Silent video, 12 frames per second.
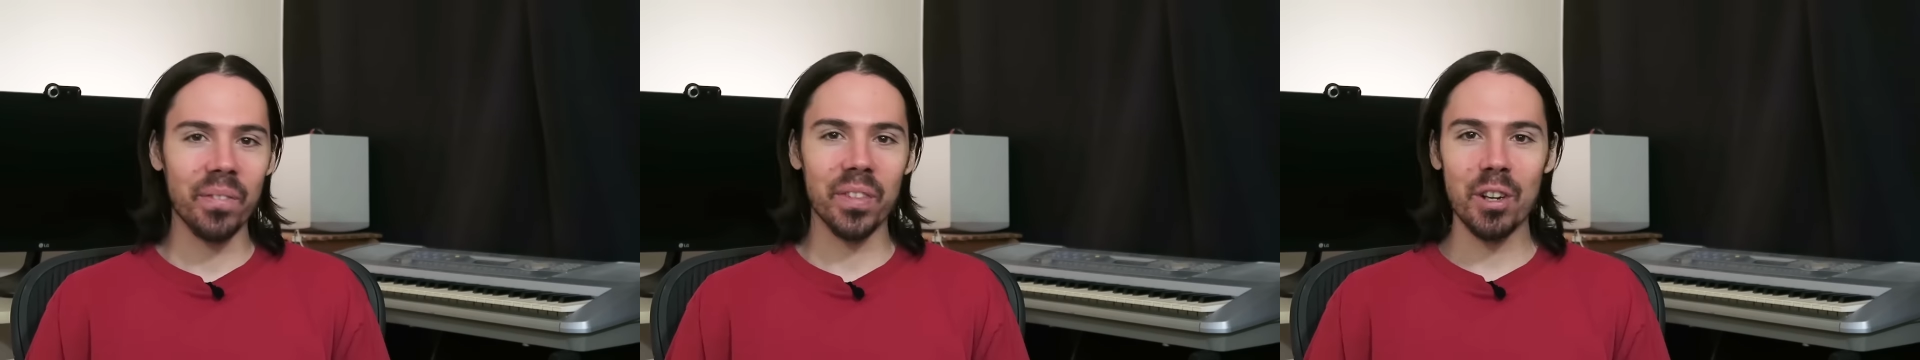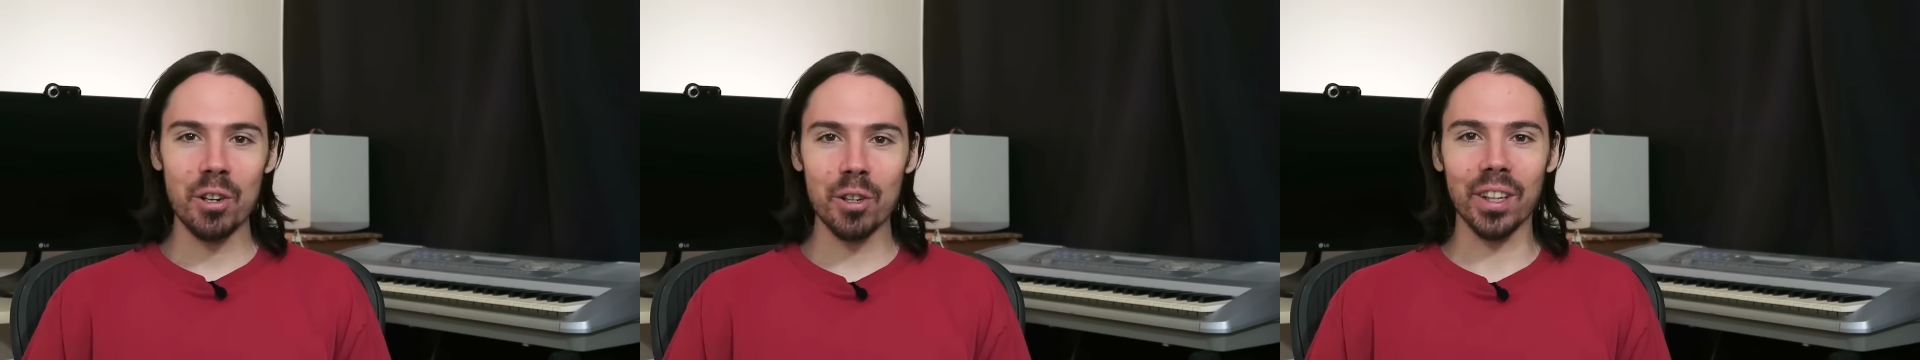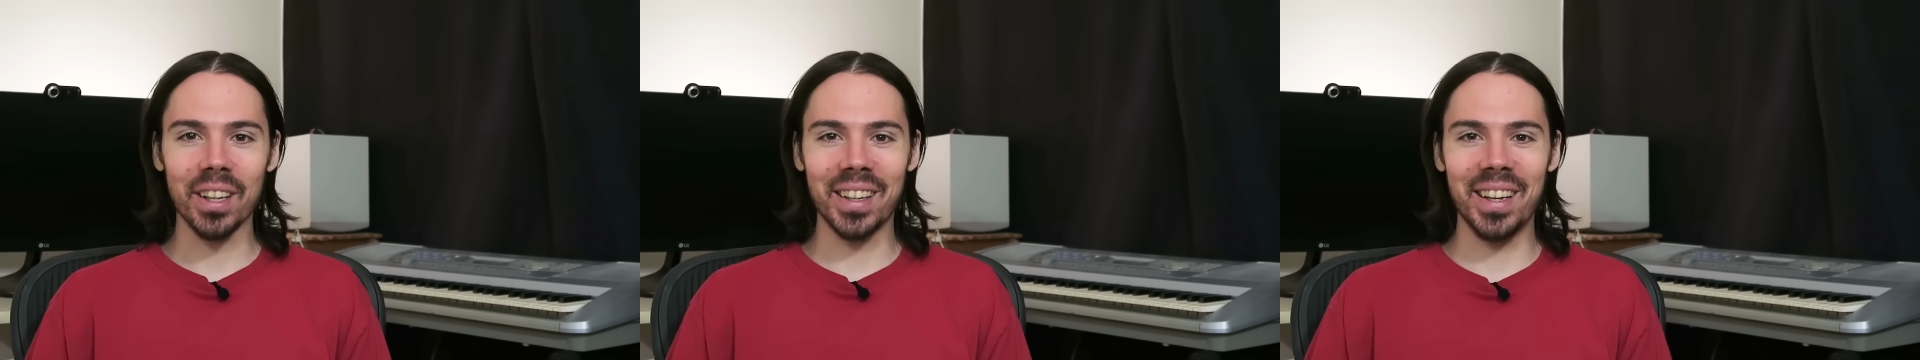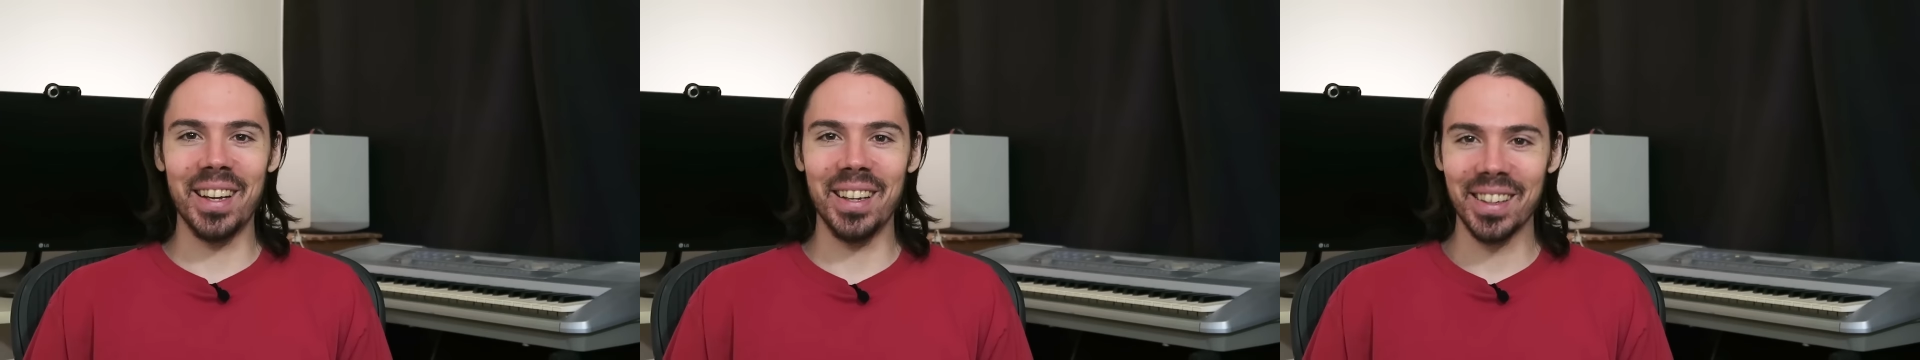No,
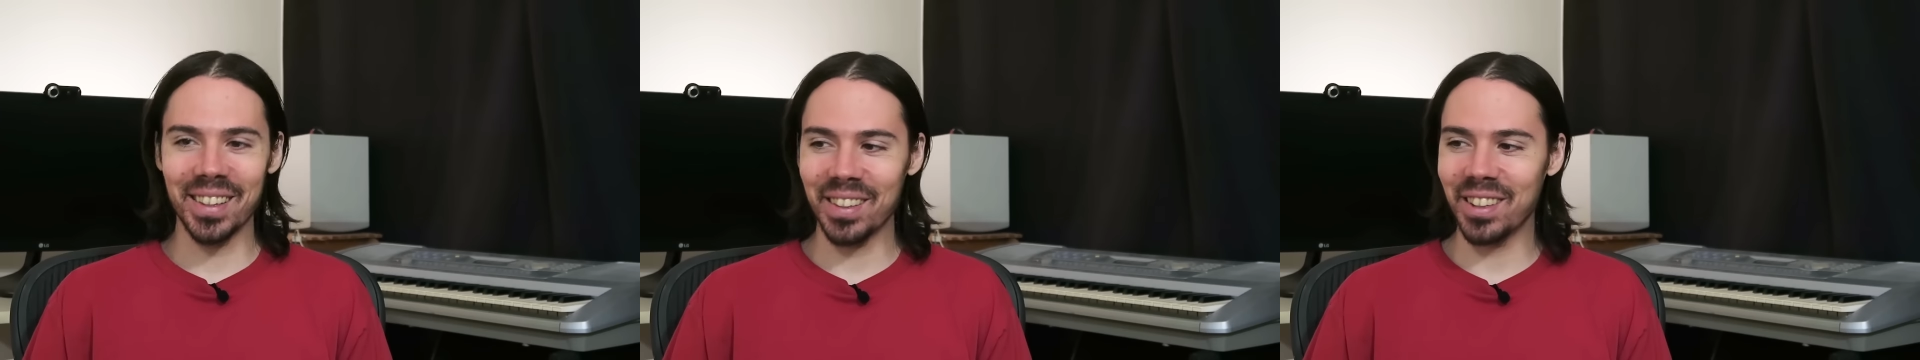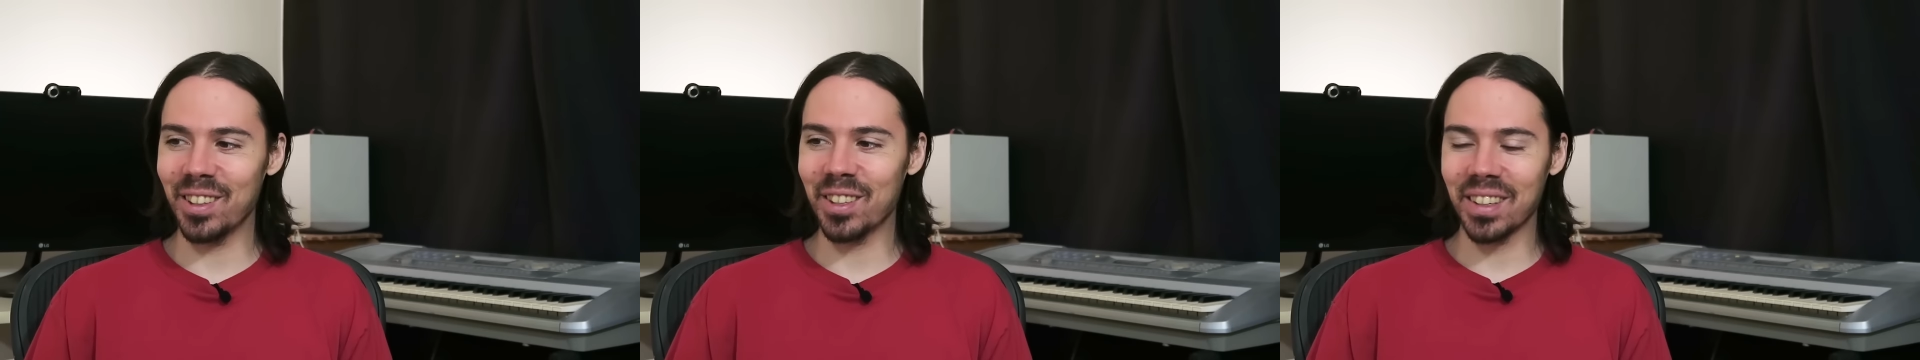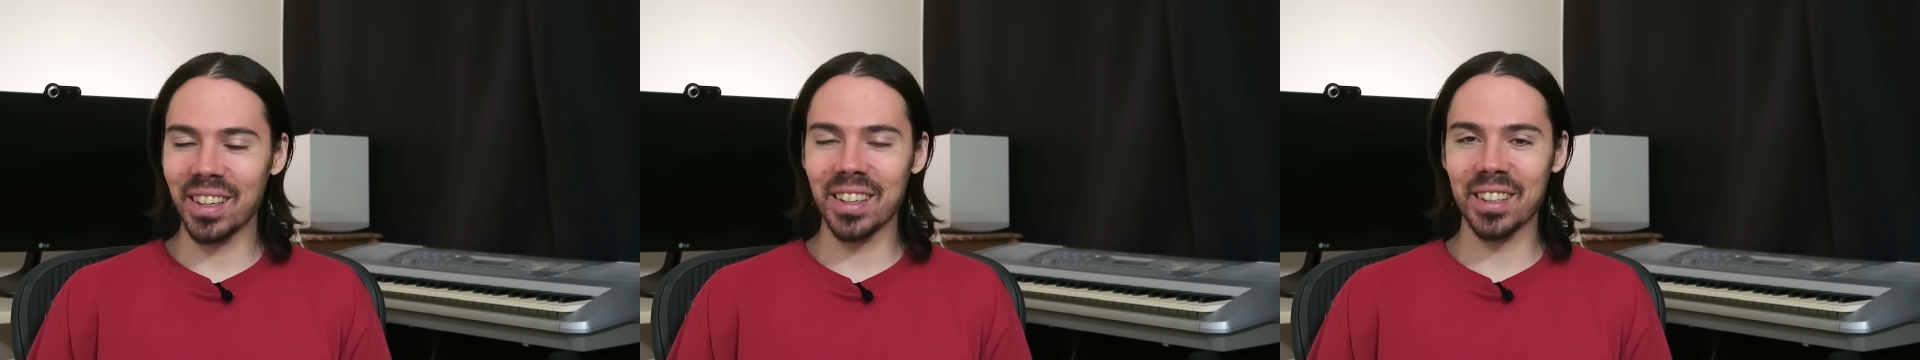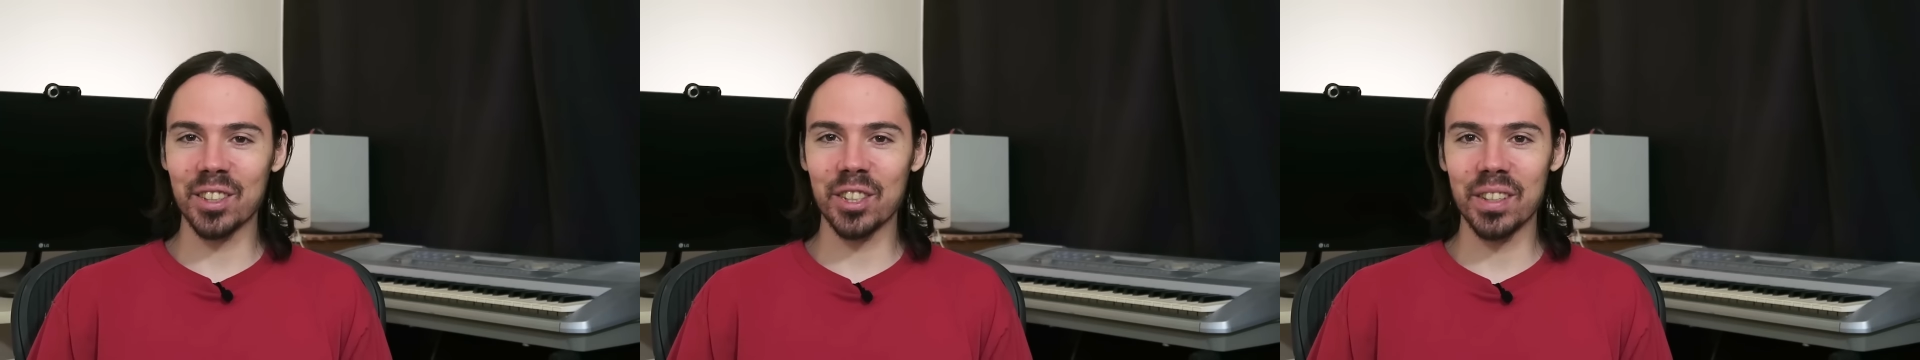like, it looked
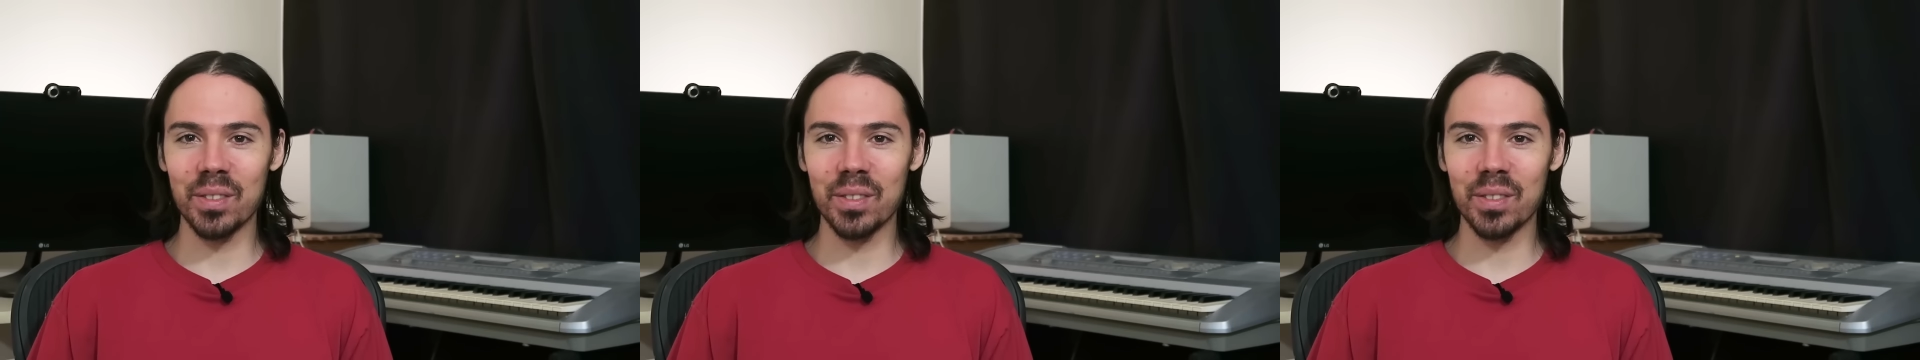like she